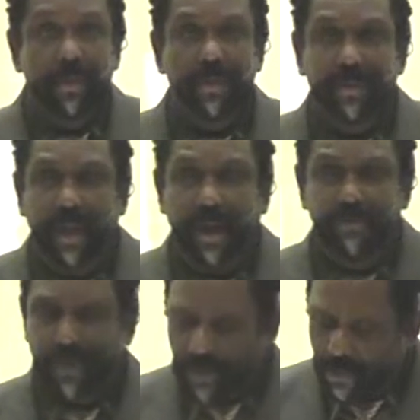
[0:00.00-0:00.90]
Lord,
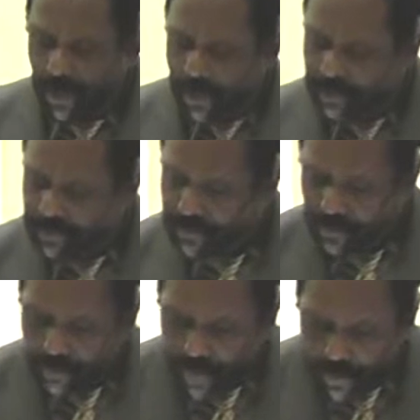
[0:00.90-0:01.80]
gone for the
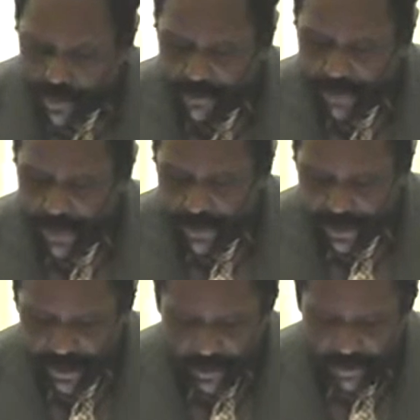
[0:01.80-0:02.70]
word. We pray
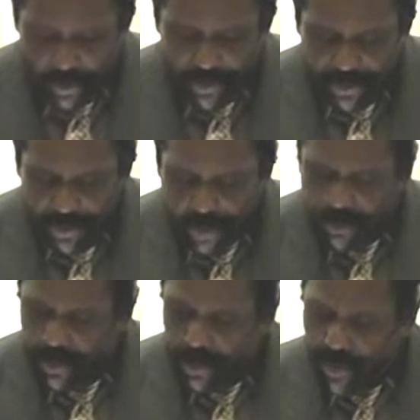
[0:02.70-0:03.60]
that, Lord, the
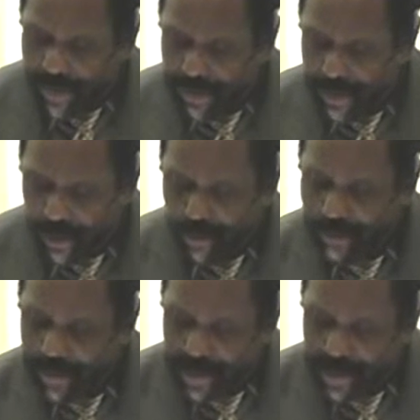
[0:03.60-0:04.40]
word will go out and help